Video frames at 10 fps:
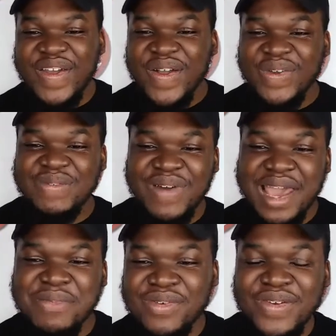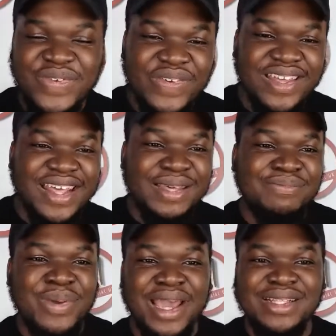We might be reviewing
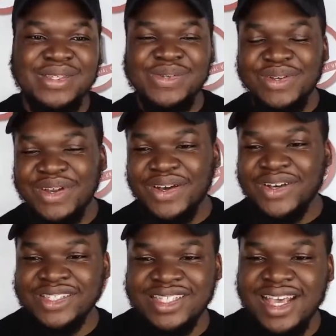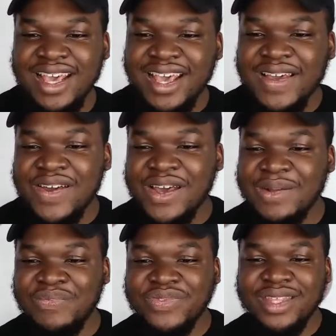Impact. Who knows?
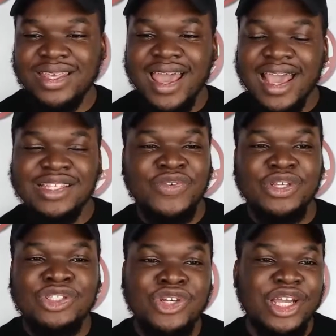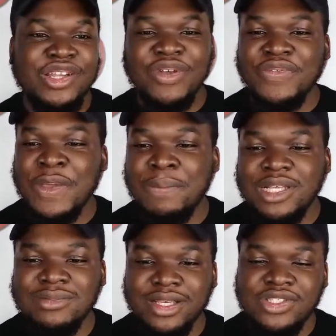Guys, if you enjoyed the review,
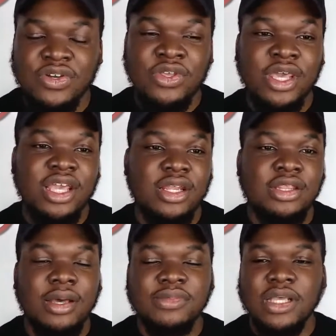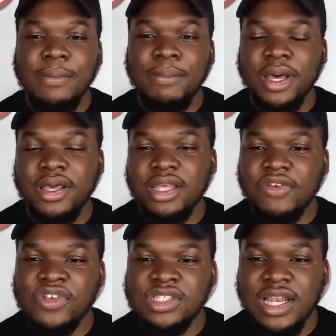please make sure you hit the thumbs up button.
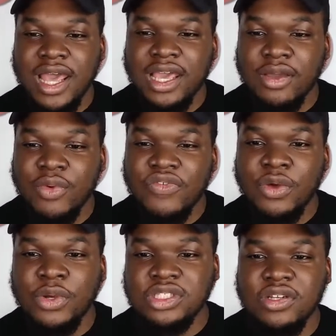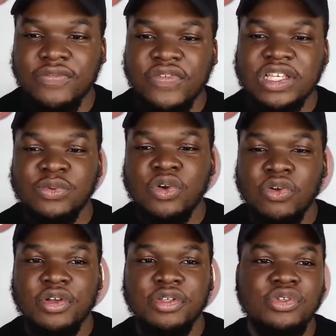Give us a like, whether you're watching on Facebook
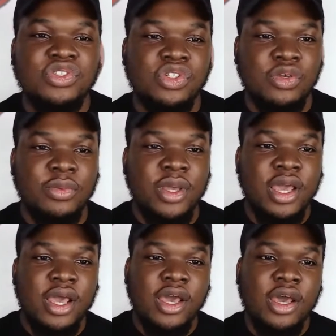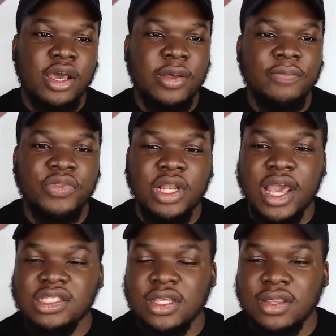or on YouTube. The
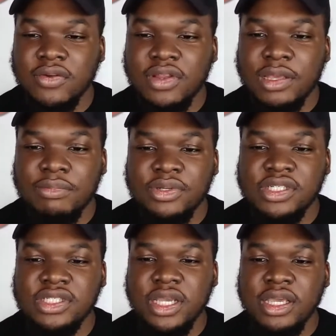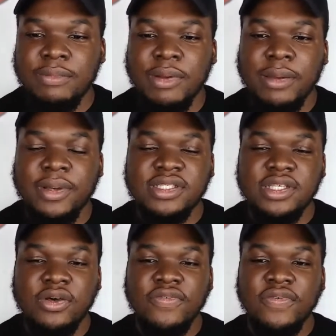likes are thoroughly appreciated by
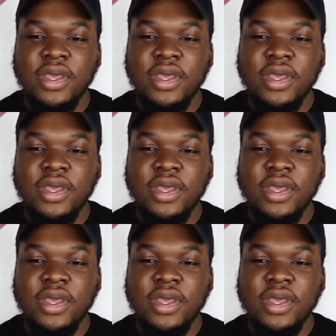myself.